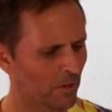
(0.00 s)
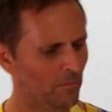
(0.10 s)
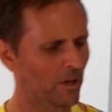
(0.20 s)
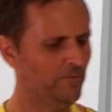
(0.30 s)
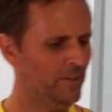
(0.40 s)
my,
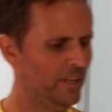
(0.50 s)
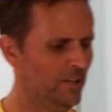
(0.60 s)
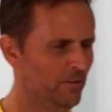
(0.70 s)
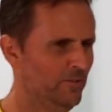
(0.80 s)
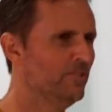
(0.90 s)
my
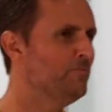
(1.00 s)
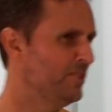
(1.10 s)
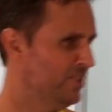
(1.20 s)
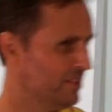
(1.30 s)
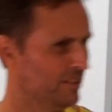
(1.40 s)
feeling of this
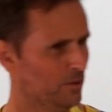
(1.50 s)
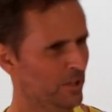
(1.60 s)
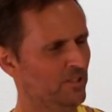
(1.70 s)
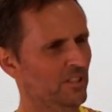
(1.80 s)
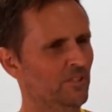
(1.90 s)
particular
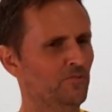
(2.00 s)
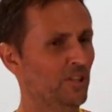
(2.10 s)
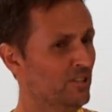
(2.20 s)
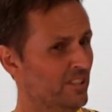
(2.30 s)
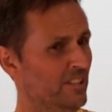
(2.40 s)
question mm -hmm. is
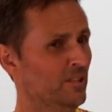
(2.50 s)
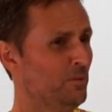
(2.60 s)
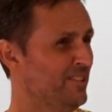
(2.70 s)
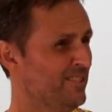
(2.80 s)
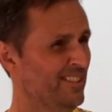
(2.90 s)
mm-hmm. firstly, the
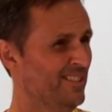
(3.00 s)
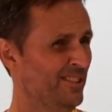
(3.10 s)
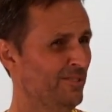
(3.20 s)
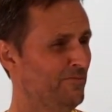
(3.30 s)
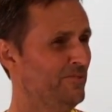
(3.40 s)
question
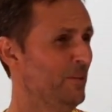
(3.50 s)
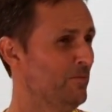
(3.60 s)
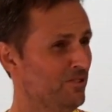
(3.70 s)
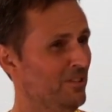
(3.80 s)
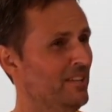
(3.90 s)
itself
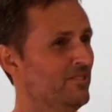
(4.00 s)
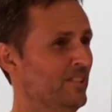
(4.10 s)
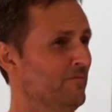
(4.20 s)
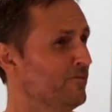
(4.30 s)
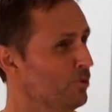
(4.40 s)
demonstrates
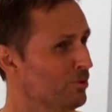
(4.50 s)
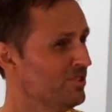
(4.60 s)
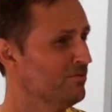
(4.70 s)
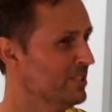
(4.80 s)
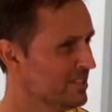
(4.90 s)
some flaws
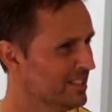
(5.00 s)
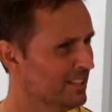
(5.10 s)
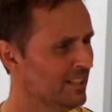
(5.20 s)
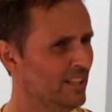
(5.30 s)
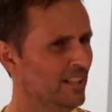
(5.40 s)
in reasoning